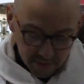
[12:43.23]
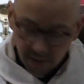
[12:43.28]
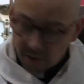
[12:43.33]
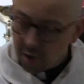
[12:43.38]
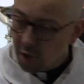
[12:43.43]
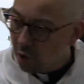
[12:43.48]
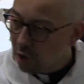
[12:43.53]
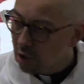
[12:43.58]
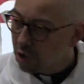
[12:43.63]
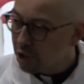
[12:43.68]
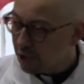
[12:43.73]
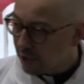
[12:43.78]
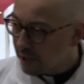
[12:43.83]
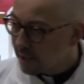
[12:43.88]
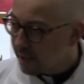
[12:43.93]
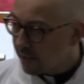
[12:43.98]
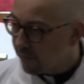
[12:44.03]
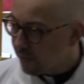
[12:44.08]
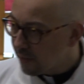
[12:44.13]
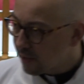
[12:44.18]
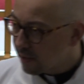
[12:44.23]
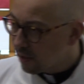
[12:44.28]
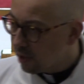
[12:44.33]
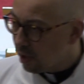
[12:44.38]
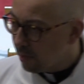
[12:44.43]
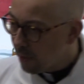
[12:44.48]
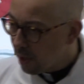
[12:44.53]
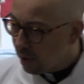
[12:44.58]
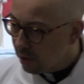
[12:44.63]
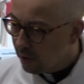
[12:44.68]
Psychologists have this
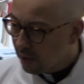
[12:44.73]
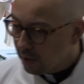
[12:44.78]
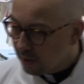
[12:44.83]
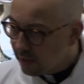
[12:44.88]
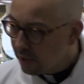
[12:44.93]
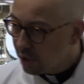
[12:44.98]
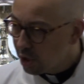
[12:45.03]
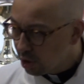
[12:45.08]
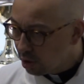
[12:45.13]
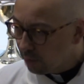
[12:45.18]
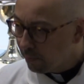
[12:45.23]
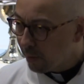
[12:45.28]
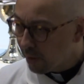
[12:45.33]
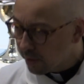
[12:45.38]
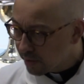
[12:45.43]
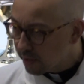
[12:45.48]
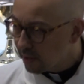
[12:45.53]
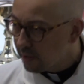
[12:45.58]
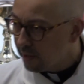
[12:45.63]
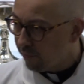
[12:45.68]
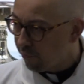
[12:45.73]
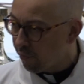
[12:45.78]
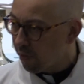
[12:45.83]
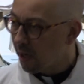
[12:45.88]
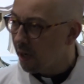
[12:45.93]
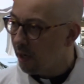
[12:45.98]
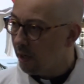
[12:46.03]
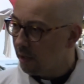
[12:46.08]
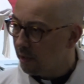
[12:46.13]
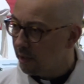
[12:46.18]
term, unconditional positive
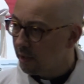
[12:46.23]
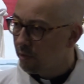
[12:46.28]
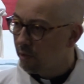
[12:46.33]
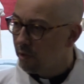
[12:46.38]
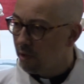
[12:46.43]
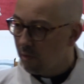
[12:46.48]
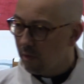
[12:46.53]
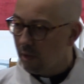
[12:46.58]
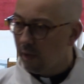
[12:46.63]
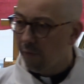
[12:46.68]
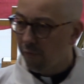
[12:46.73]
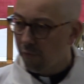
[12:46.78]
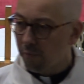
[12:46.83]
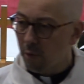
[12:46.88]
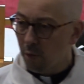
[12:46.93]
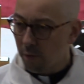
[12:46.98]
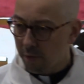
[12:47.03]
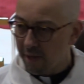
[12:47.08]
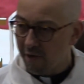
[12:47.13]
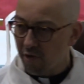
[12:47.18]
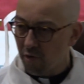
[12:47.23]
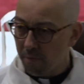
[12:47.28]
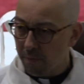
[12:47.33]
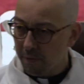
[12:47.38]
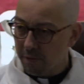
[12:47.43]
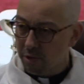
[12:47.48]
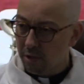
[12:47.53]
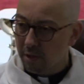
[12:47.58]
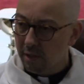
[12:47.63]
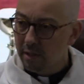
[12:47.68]
regard. It's what you need from your
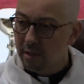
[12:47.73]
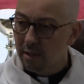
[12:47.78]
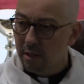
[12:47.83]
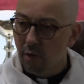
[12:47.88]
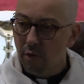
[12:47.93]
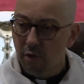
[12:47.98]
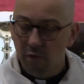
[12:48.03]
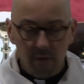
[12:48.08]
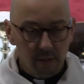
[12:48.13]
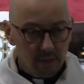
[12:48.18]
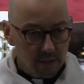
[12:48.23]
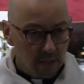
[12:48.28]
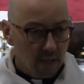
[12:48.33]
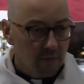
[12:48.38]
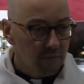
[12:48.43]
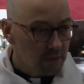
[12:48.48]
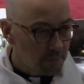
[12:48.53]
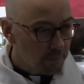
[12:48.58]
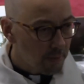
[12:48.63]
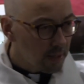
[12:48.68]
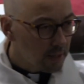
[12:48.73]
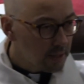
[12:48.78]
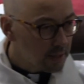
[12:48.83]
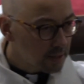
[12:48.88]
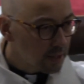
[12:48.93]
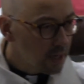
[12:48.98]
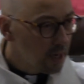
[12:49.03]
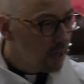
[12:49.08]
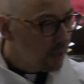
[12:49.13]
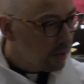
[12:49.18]
therapist. You need to know you're in a safe
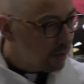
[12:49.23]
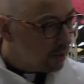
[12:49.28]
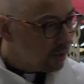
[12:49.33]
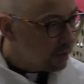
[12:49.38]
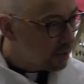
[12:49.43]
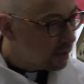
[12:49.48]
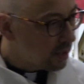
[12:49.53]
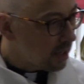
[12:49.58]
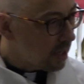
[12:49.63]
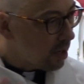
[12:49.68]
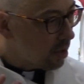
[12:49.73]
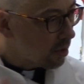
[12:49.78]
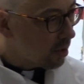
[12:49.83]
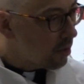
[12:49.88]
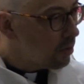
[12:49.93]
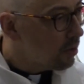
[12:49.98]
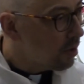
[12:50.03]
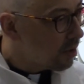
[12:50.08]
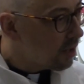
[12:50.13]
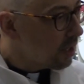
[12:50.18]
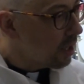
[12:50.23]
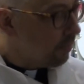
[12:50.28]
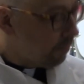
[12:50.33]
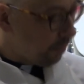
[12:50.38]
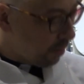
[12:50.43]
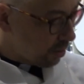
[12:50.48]
space, that they are going to think